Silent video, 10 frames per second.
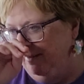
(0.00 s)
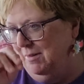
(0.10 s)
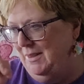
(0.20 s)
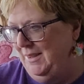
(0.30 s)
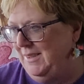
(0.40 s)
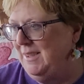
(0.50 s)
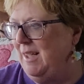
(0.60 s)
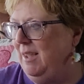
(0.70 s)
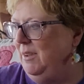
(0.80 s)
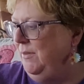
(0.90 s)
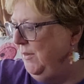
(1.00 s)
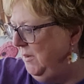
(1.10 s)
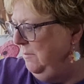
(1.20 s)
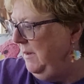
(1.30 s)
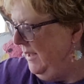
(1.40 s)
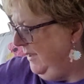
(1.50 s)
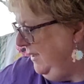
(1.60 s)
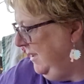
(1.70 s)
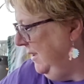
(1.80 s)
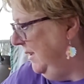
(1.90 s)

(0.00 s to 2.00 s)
going to color for a bit.